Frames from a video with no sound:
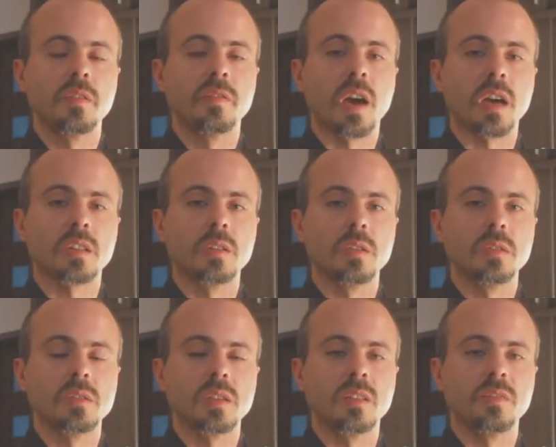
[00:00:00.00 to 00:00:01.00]

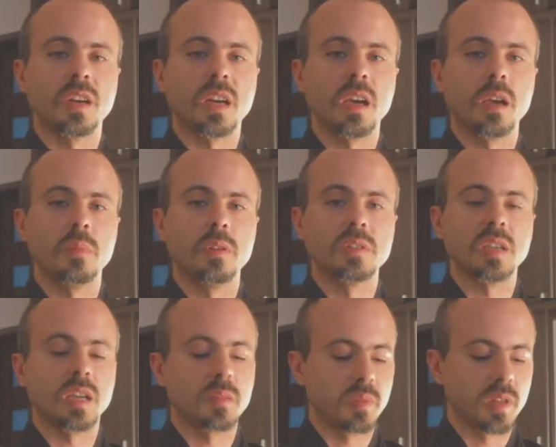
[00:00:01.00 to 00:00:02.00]
factors and variables
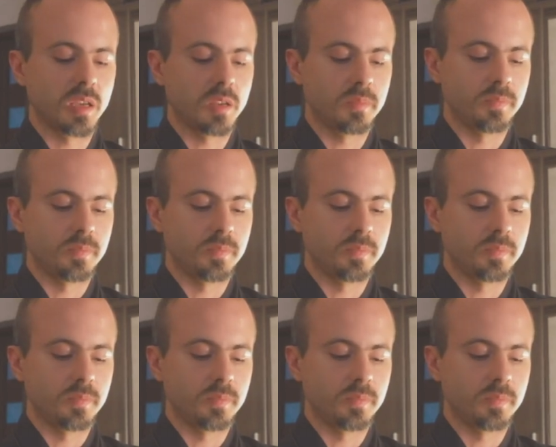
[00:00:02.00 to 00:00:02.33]
at play.